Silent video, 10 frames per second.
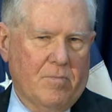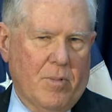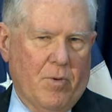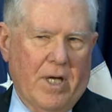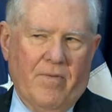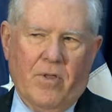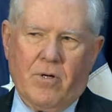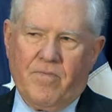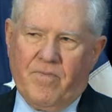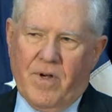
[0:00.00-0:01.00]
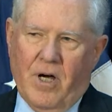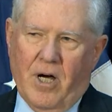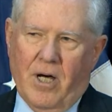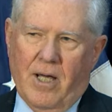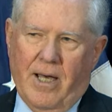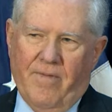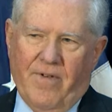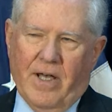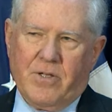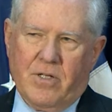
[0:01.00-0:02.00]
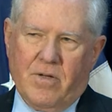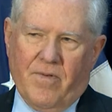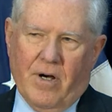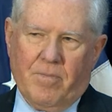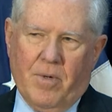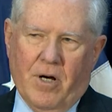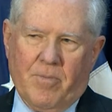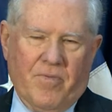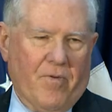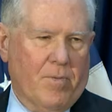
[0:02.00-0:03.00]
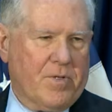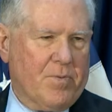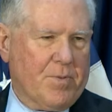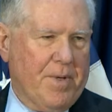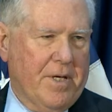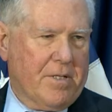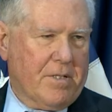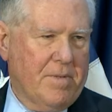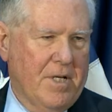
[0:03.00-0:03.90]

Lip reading: But we have other facets of our performance from space